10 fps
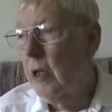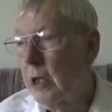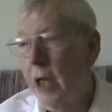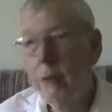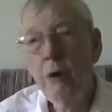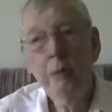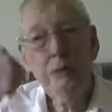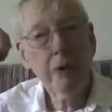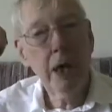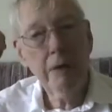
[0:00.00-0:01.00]
came home
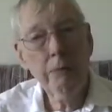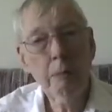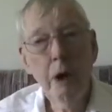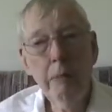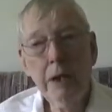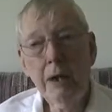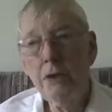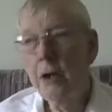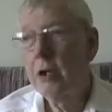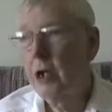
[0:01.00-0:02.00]
and asked my mom and dad,
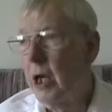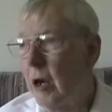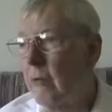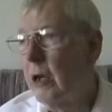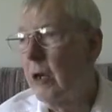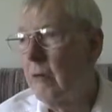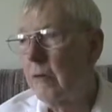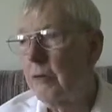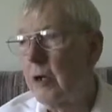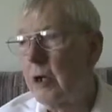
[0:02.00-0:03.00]
did you hear it? Yeah, we heard it
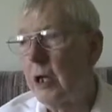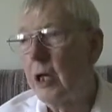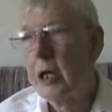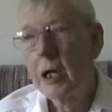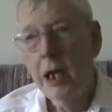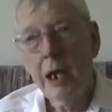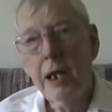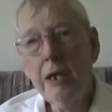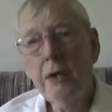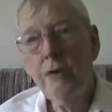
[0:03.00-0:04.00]
was good. And
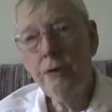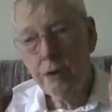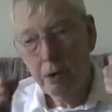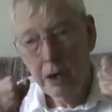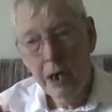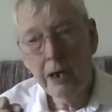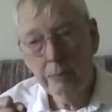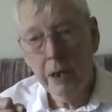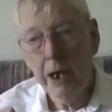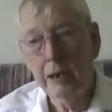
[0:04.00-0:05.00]
that just
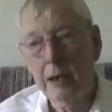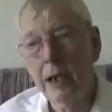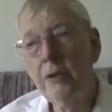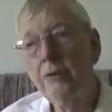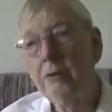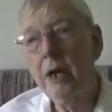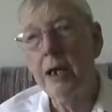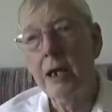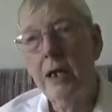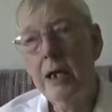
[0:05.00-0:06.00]
hit me. I thought, that's
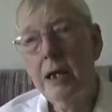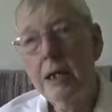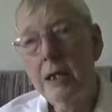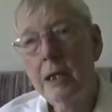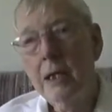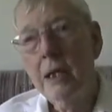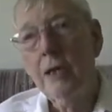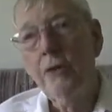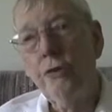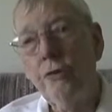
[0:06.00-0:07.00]
great.
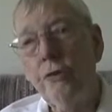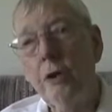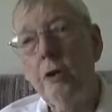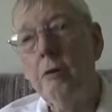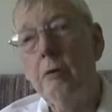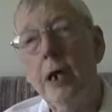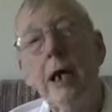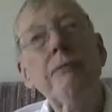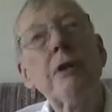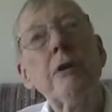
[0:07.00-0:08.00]
So
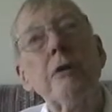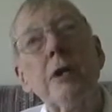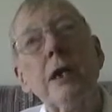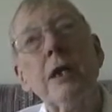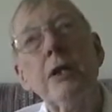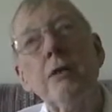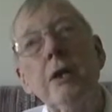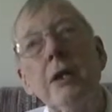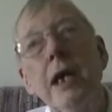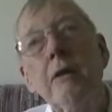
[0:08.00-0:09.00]
after
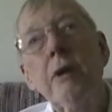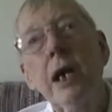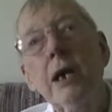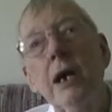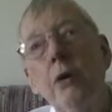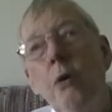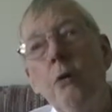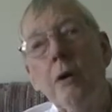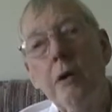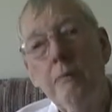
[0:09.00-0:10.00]
doing that, when I got
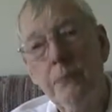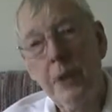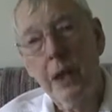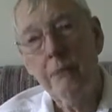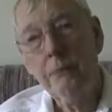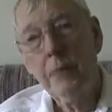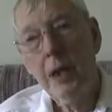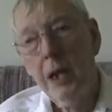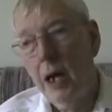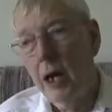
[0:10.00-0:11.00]
older,
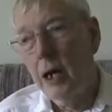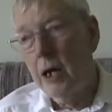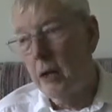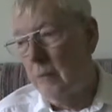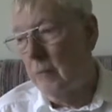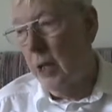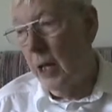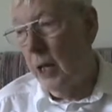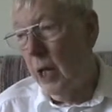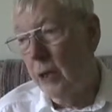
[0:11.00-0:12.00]
I